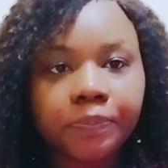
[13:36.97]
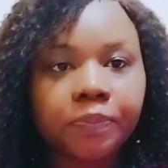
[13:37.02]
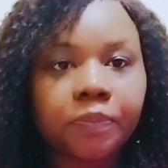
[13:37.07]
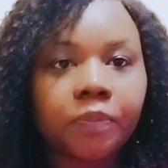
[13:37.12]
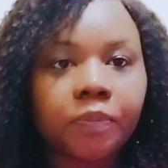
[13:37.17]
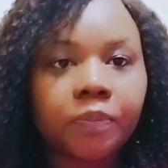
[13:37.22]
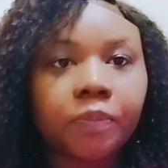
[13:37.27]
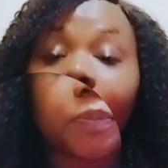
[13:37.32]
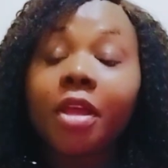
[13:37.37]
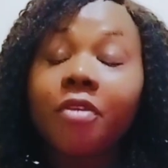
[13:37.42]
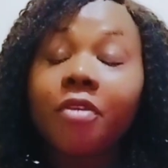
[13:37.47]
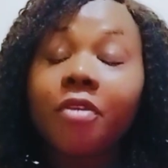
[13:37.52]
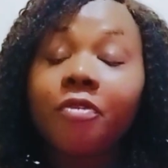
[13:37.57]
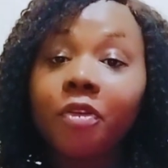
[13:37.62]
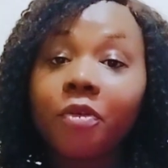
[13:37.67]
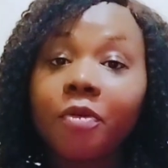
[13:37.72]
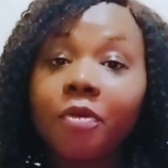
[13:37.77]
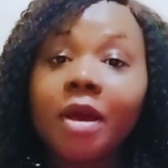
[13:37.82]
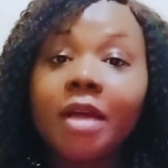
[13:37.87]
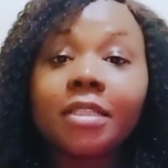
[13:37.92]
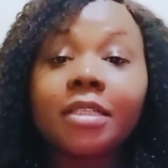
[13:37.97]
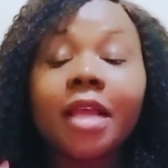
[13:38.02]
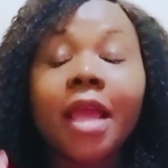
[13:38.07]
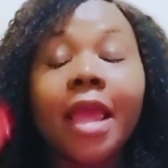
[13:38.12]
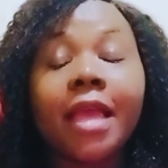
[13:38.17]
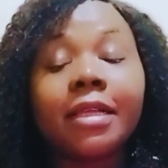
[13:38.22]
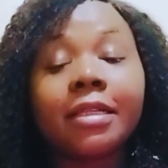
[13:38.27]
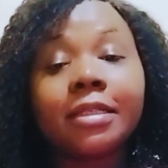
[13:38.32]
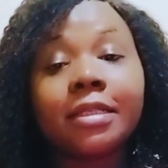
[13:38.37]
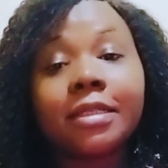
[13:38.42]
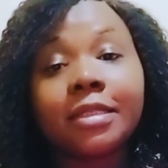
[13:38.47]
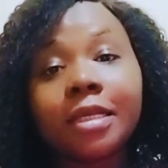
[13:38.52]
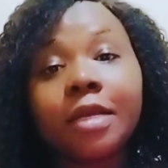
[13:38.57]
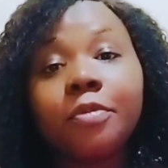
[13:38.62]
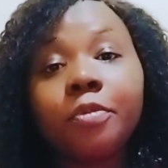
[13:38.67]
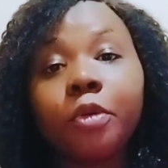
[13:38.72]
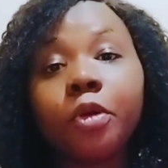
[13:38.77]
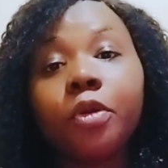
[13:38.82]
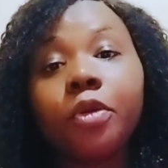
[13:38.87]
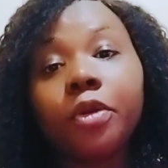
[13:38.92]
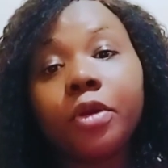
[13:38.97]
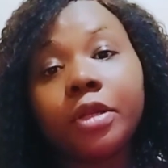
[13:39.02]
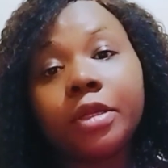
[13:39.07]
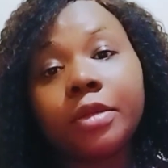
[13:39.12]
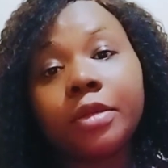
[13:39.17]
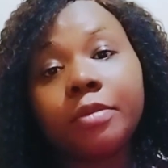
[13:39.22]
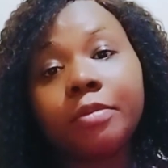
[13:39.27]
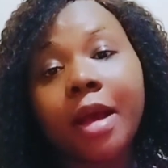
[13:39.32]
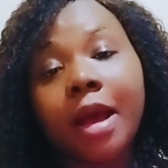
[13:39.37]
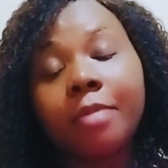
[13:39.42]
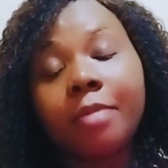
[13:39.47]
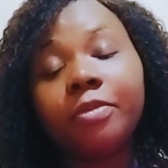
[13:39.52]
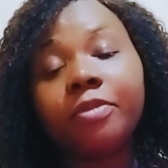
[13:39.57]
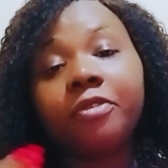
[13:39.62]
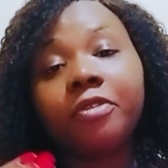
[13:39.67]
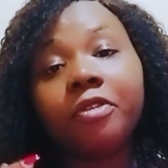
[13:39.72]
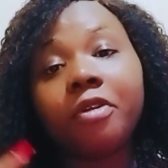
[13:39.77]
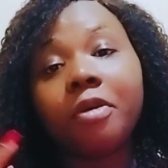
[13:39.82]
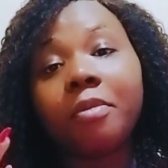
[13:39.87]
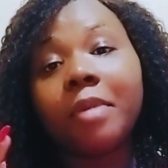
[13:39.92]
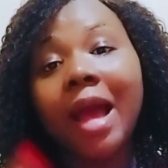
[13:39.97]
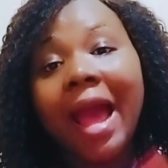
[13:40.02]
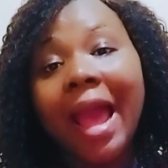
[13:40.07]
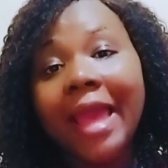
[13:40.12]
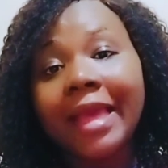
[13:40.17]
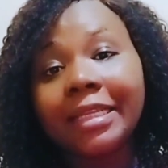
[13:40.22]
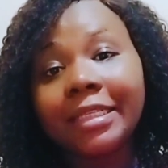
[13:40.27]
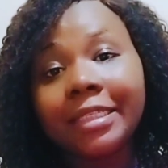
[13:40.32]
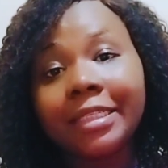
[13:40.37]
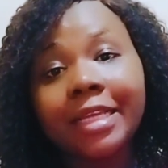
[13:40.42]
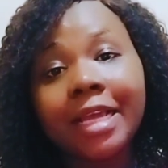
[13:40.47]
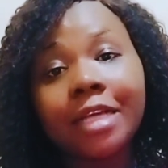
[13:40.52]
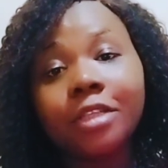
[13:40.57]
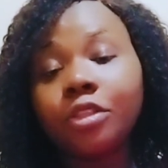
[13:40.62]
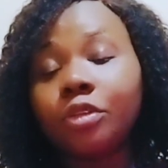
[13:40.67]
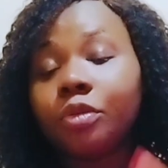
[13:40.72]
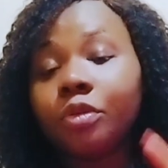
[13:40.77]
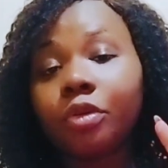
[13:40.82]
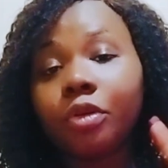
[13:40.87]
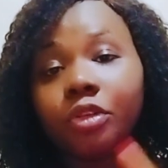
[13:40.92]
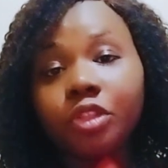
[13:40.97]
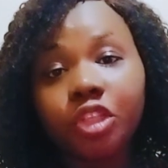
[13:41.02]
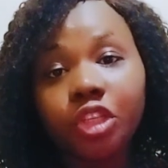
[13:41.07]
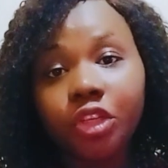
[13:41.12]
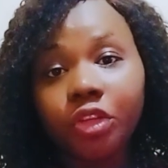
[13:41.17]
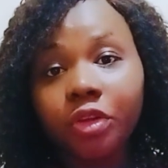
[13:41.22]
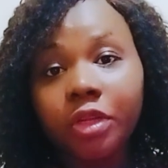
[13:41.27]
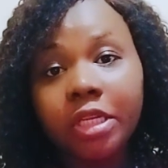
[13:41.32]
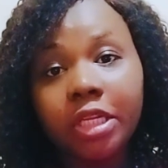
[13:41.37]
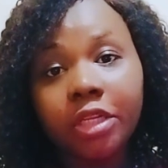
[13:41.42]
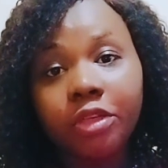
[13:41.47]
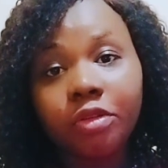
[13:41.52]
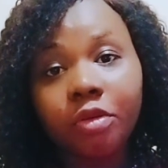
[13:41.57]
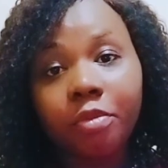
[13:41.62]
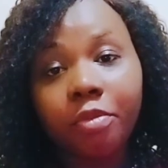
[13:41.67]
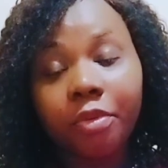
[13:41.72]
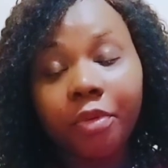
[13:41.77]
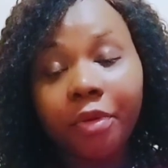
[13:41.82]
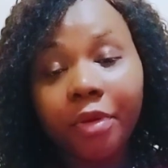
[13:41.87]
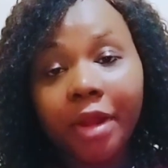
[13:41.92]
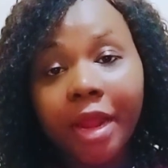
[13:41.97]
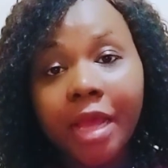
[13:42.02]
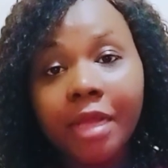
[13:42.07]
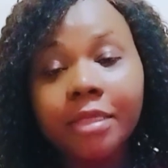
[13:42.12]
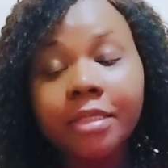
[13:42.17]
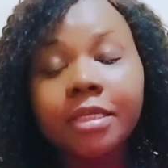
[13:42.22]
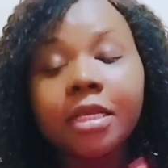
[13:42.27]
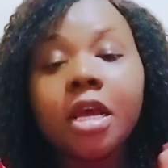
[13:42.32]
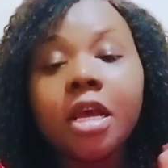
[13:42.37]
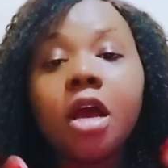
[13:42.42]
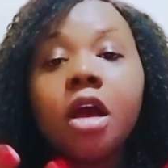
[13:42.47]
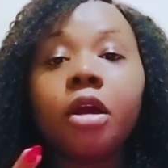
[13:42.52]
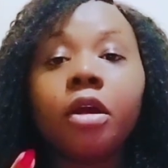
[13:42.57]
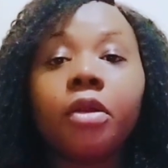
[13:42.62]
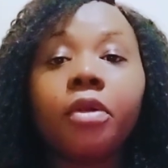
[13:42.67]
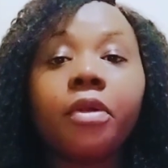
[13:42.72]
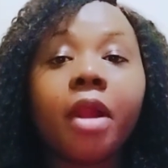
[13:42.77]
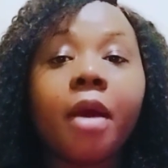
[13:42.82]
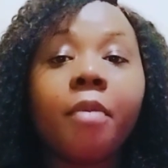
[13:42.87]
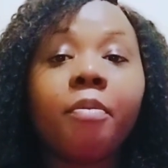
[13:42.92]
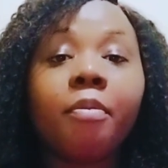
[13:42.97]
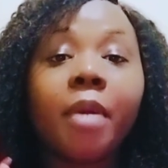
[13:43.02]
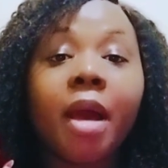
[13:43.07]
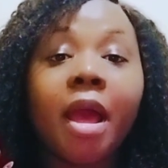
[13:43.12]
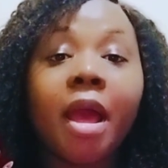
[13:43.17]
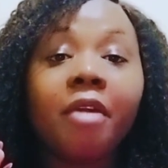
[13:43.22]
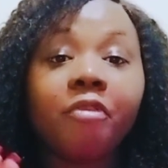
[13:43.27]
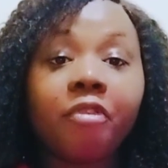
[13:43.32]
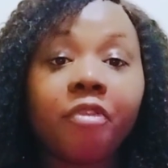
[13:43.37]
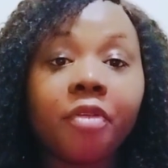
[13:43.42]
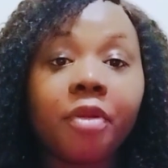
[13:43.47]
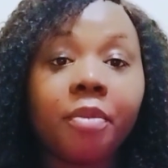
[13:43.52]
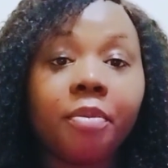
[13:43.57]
If you want a simple roadmap from idea to launching your digital product, grab my freebie.